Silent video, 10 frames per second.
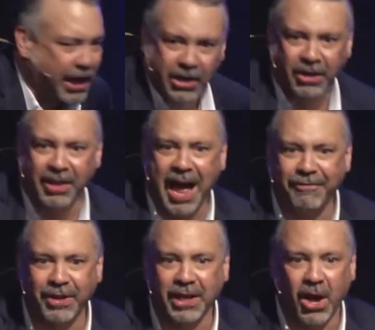look at your
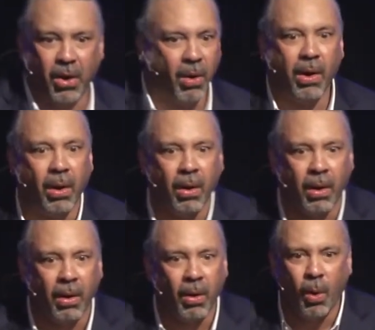life and go,
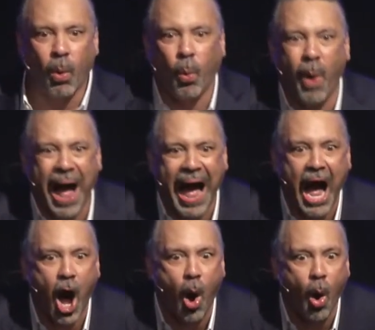
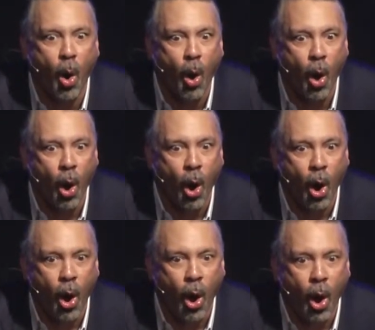wow,
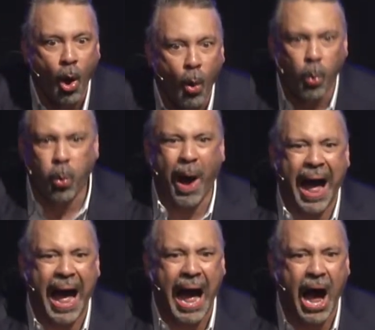
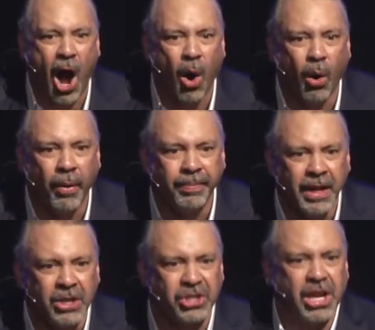wow.
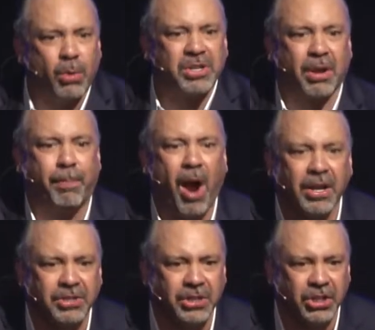She was a
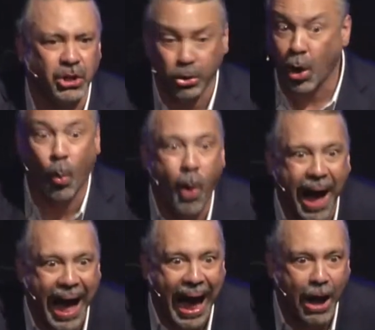prostitute.
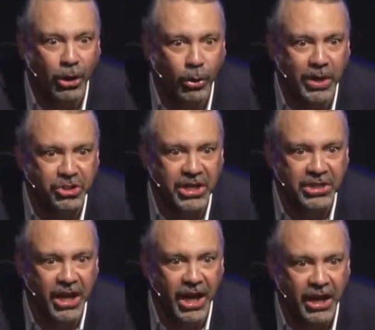Wow, look what she
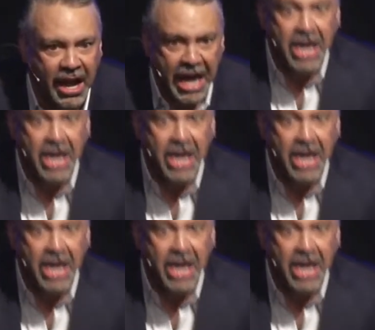did.